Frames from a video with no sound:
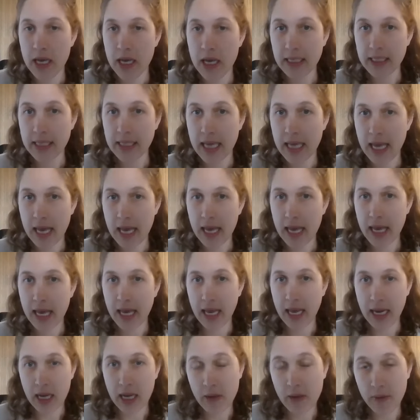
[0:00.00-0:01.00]
Does
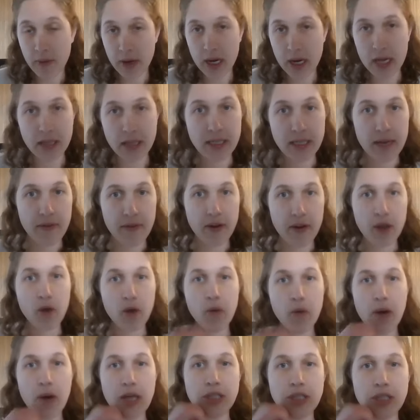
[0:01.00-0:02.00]
anyone else have any
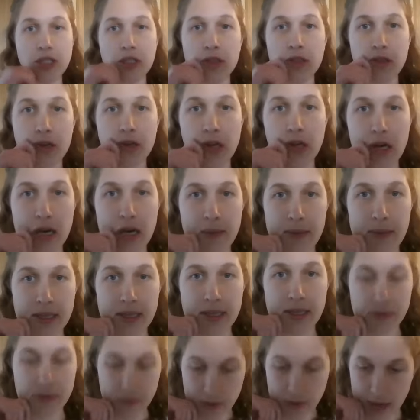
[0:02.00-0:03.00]
questions or
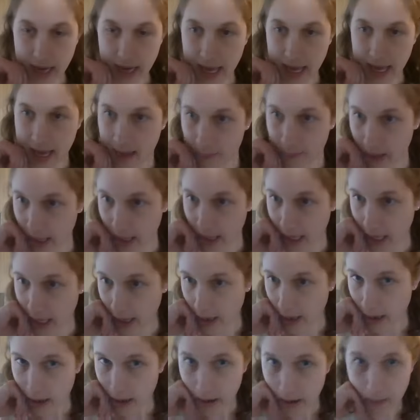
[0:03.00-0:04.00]
comments for
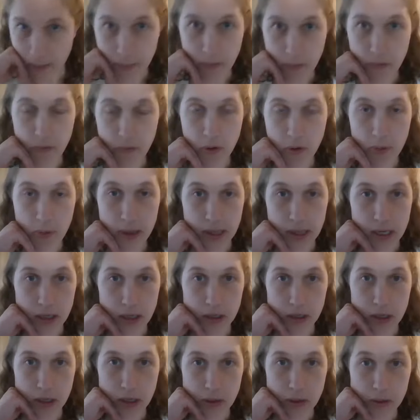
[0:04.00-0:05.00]
Abby before we let
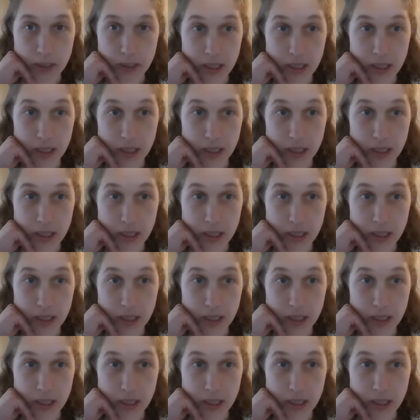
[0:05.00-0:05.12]
her go?